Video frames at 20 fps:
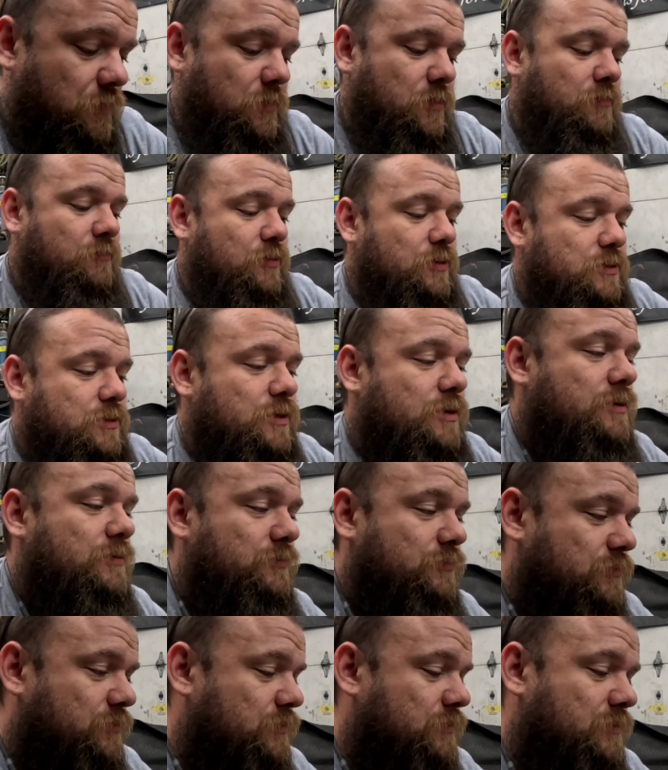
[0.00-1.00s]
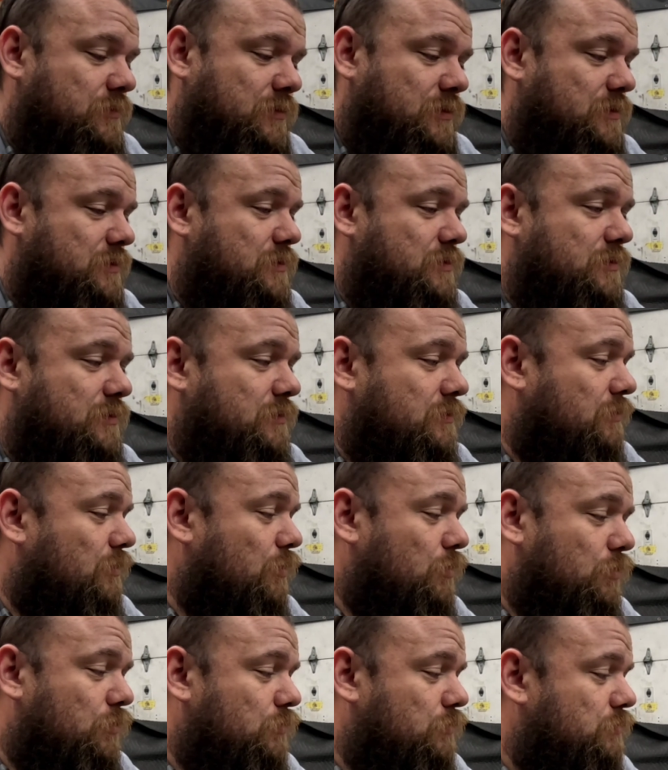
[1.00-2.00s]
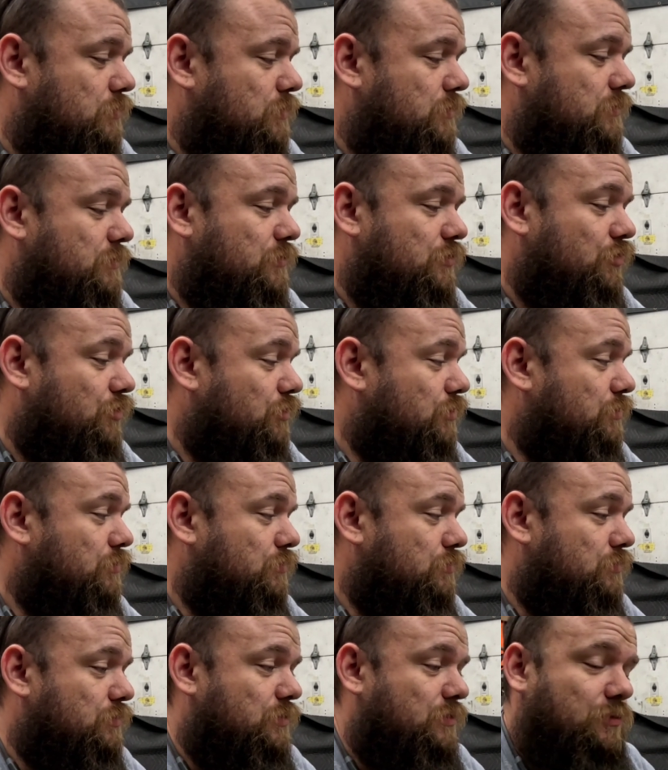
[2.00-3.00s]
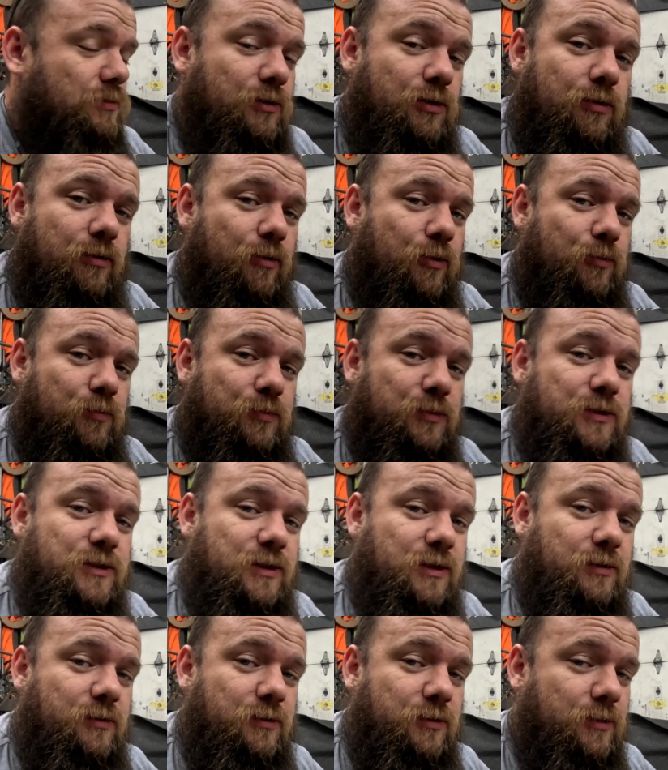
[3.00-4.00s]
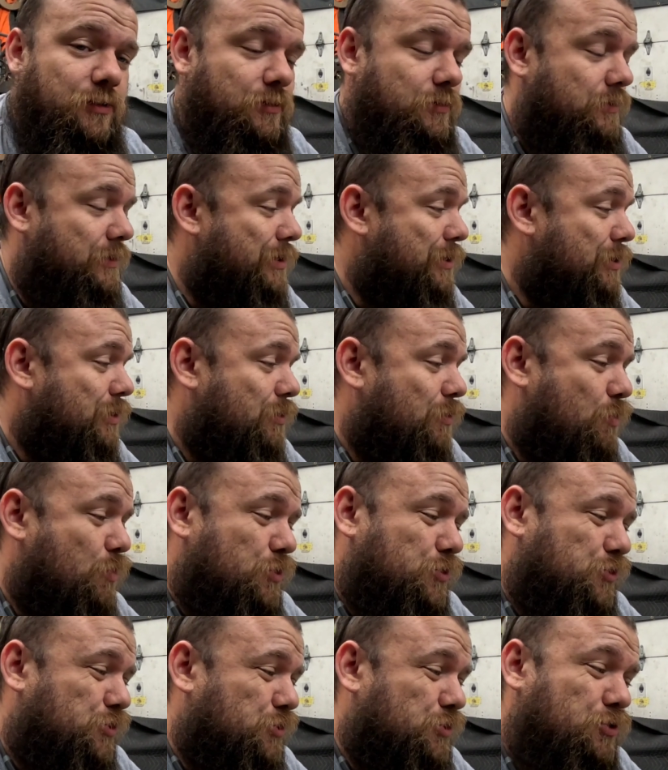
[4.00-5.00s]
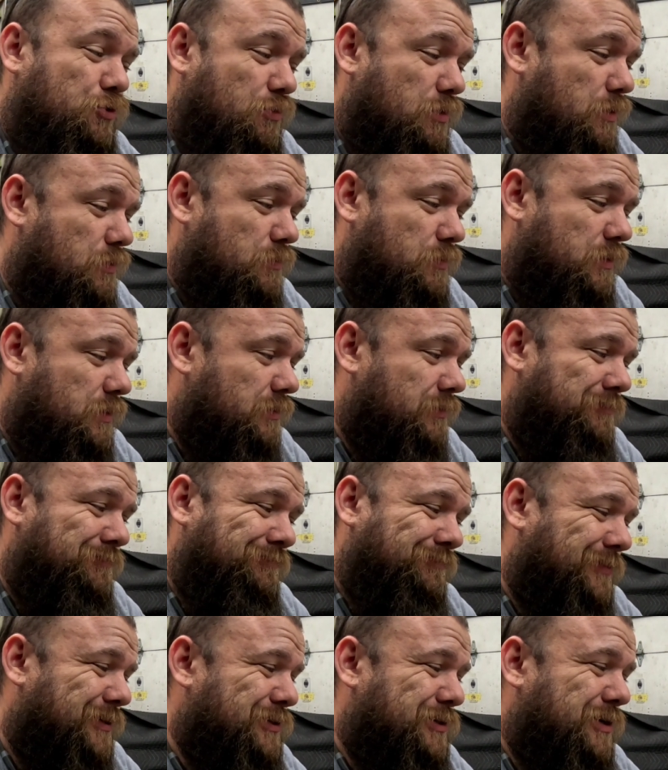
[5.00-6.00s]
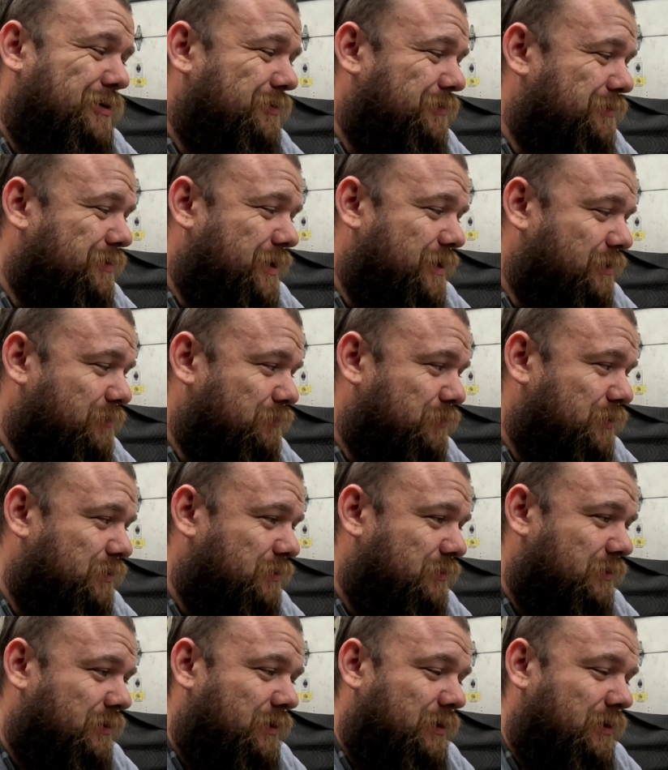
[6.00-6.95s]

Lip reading: First off, this is an old used chrome cylinder or stroke. There's other names.